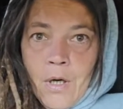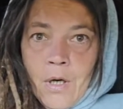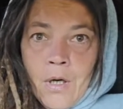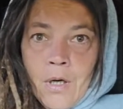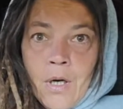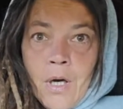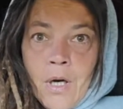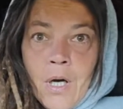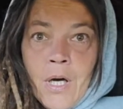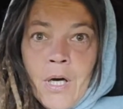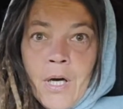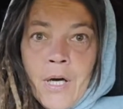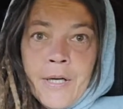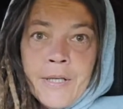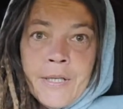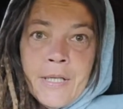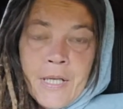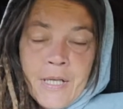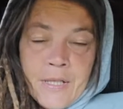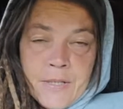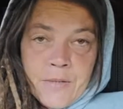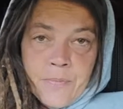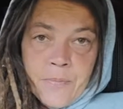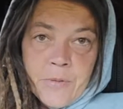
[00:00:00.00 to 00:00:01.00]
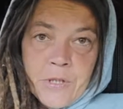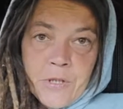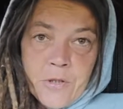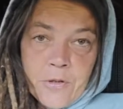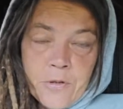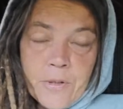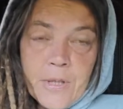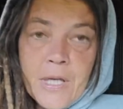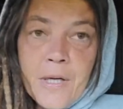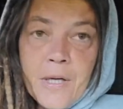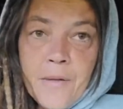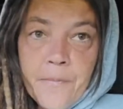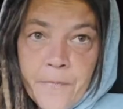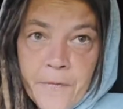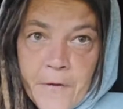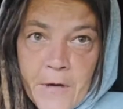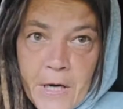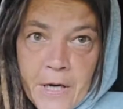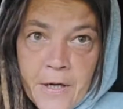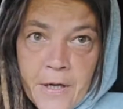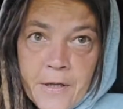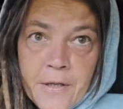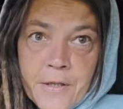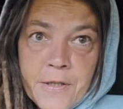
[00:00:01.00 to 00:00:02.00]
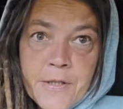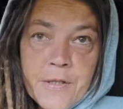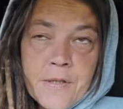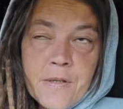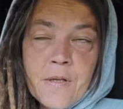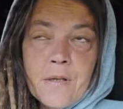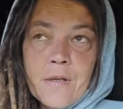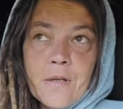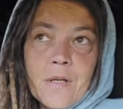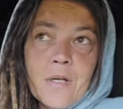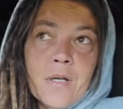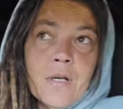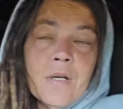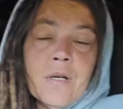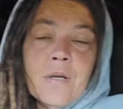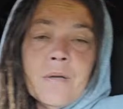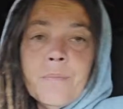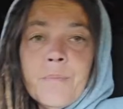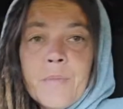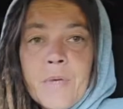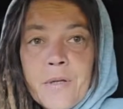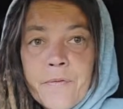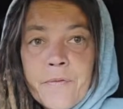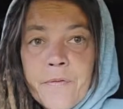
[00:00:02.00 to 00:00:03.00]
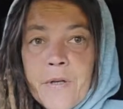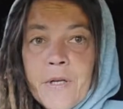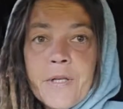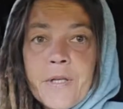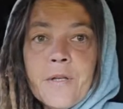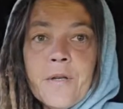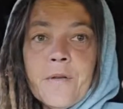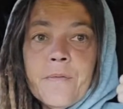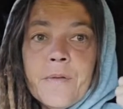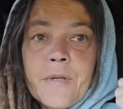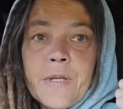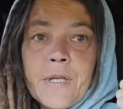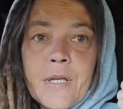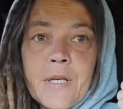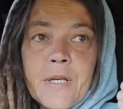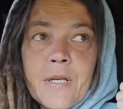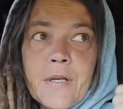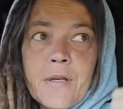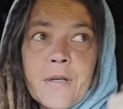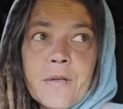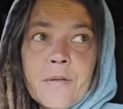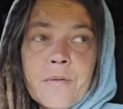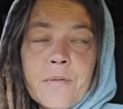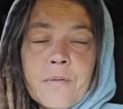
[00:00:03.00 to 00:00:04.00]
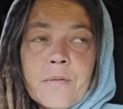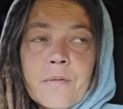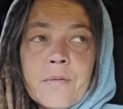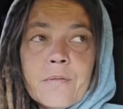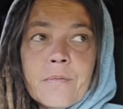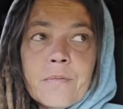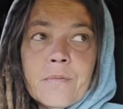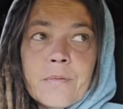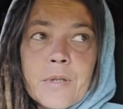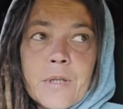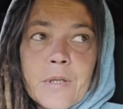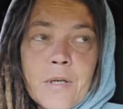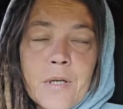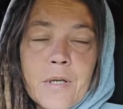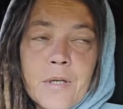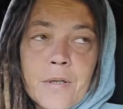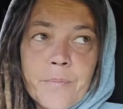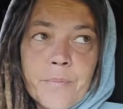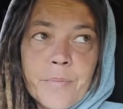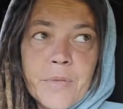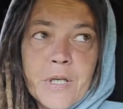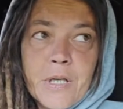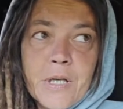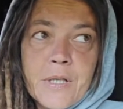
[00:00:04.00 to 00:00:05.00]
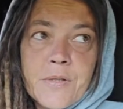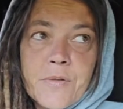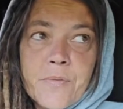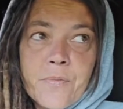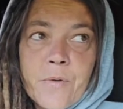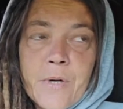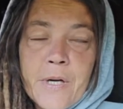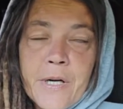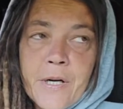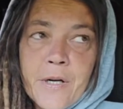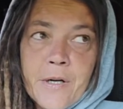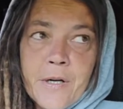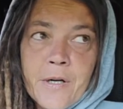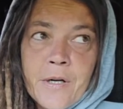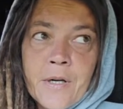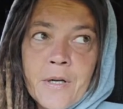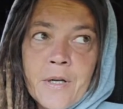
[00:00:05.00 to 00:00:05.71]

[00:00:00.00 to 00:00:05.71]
Yes, we do campfires. My friend over there, because where